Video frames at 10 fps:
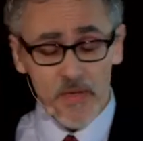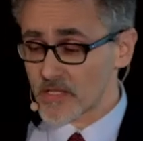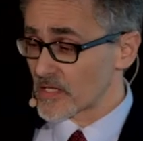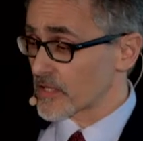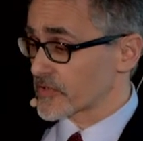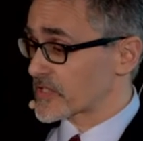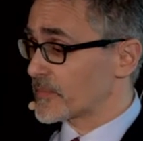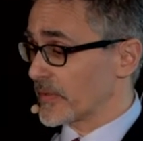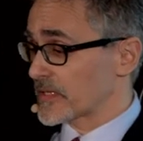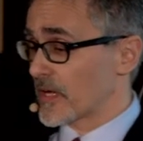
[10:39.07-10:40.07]
Here's another
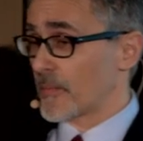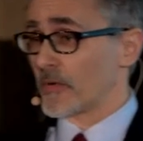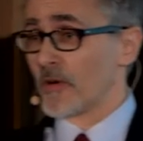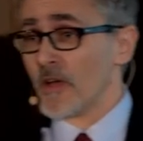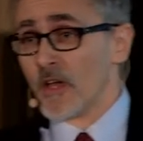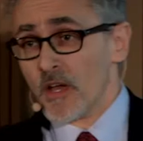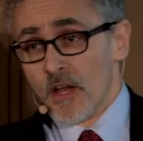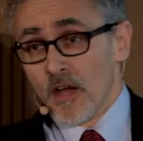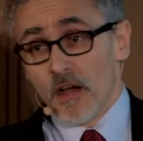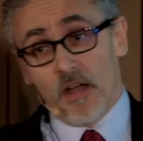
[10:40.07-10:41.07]
simple example.
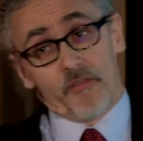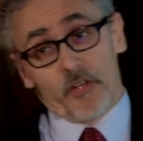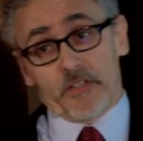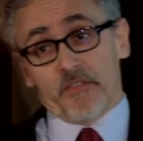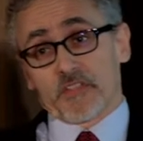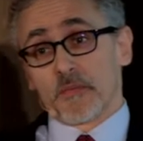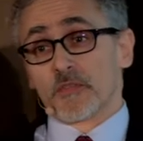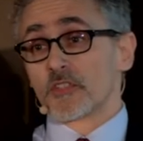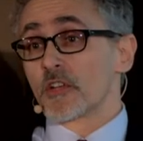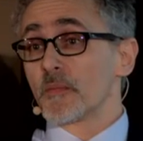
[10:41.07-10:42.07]
I have no idea if it's the
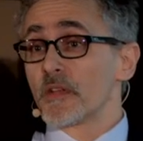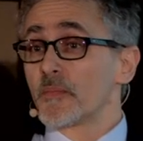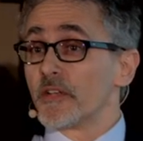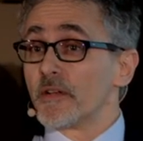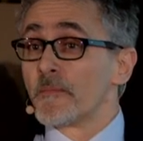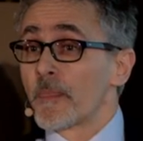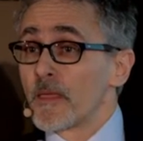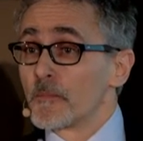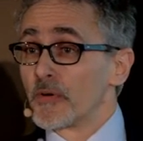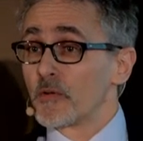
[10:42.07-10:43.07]
same in Germany, but
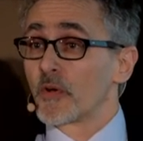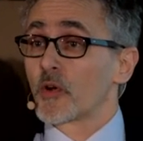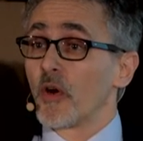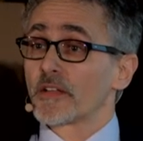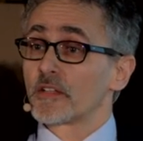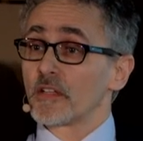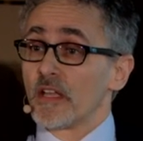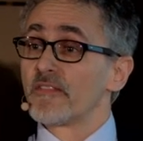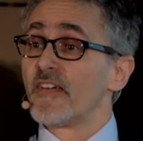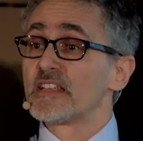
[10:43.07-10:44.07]
in Britain, we're quite good at
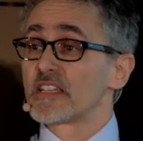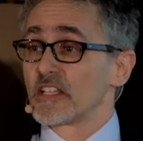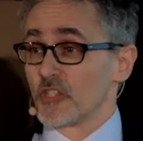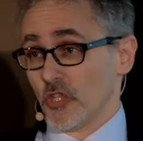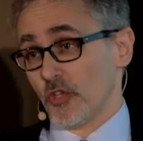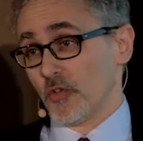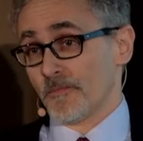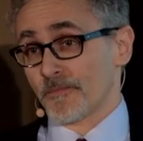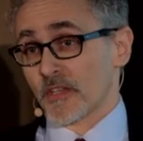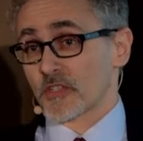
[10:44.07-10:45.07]
inventing new
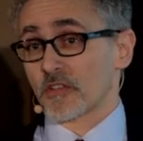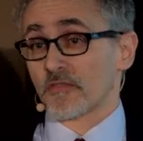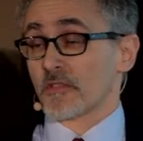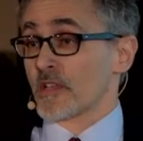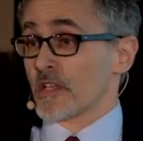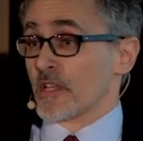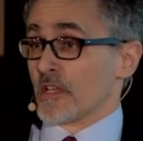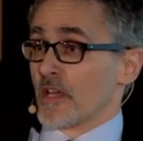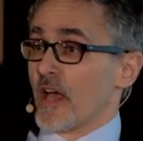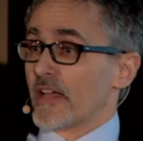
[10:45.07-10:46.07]
sort of
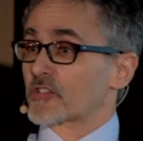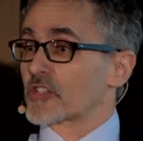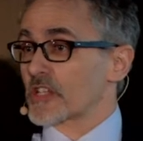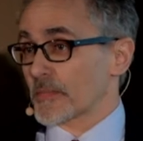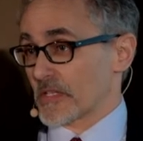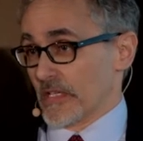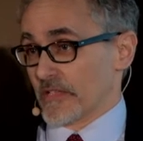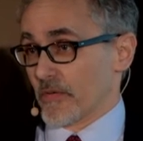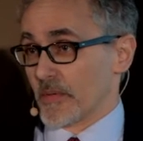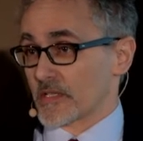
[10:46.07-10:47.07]
extra
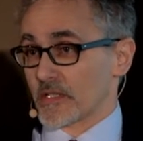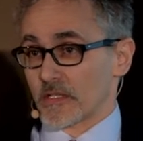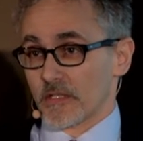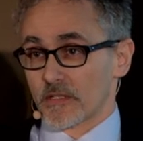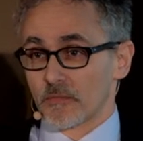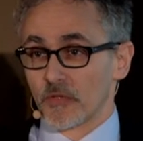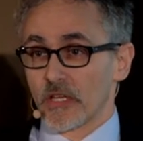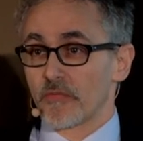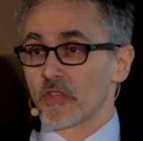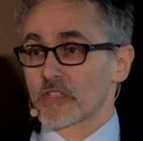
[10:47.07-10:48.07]
subsidies for businesses. We'll
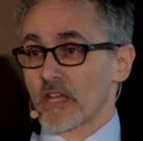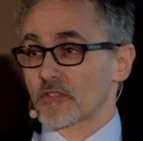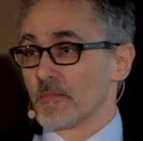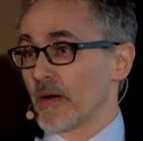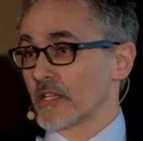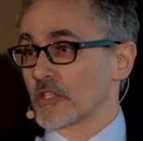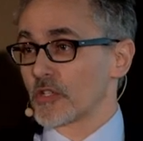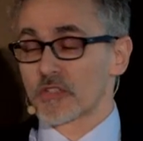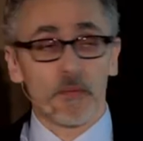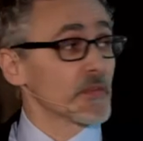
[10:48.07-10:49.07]
give you this extra money to
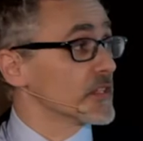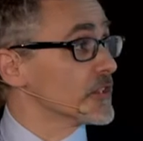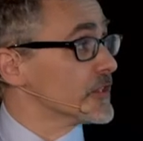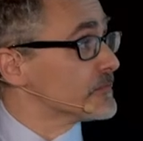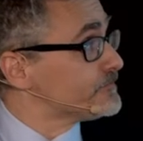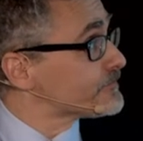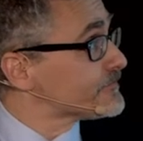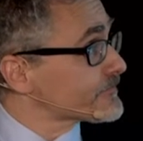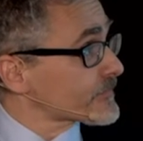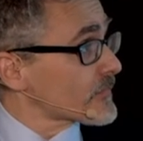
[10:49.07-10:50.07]
do something good.
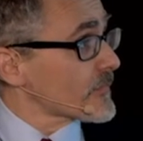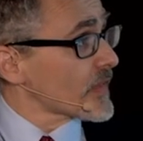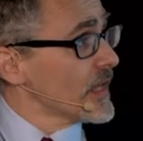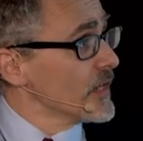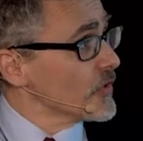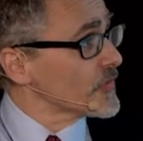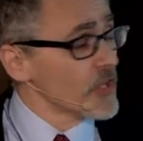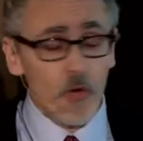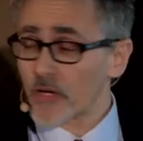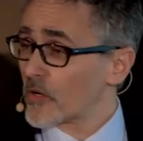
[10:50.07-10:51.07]
And
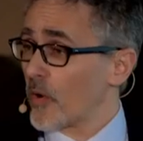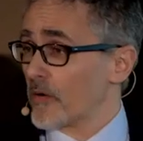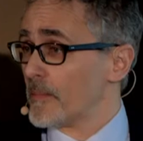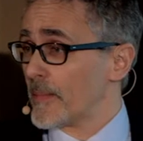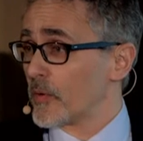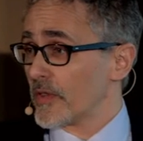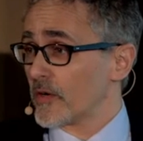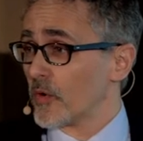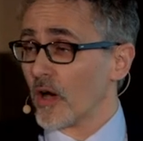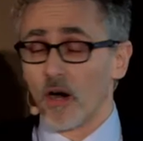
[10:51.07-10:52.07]
often no one can quite remember what
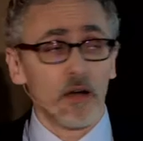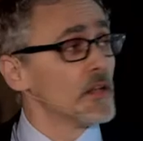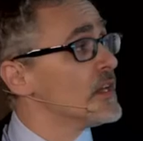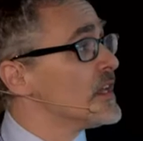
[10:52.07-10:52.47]
they all are.